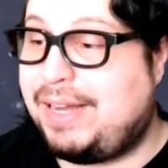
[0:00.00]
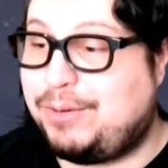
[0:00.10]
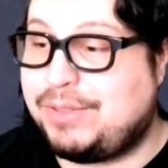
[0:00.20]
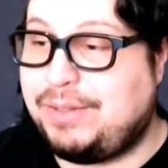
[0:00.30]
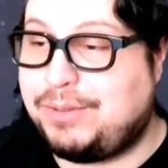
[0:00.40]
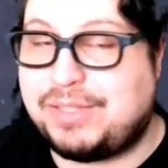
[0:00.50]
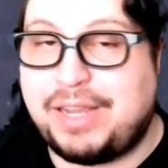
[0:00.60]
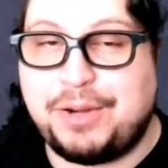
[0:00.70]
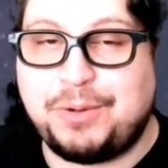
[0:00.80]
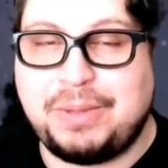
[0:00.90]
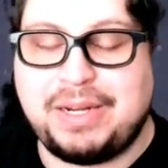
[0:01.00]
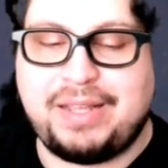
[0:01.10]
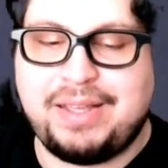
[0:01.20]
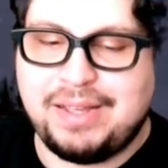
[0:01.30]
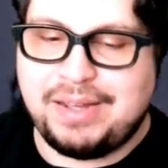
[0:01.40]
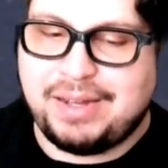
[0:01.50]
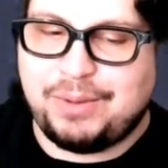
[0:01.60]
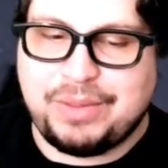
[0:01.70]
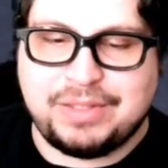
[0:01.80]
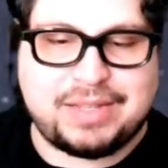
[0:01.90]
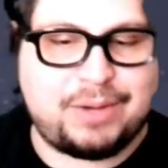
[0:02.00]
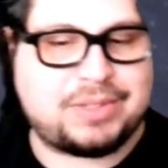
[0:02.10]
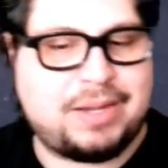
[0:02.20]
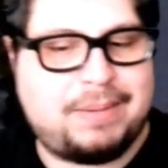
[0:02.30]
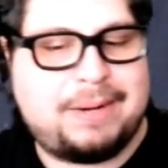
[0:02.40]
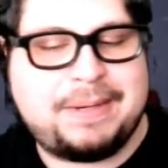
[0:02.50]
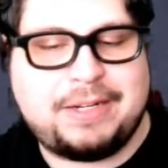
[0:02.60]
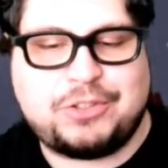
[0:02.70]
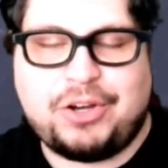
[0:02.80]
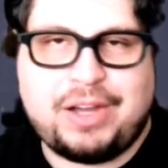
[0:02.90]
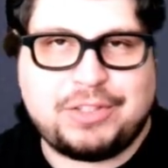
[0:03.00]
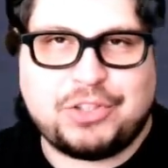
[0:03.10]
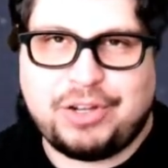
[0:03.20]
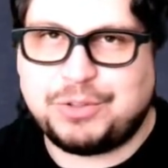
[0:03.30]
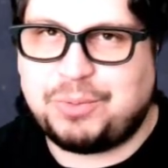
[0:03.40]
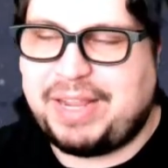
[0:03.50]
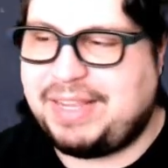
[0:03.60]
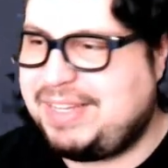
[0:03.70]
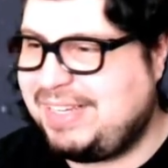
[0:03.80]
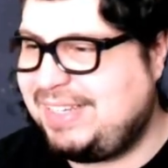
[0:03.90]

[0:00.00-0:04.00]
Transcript: I was a little scared when when this guy was coming up and I saw his rank.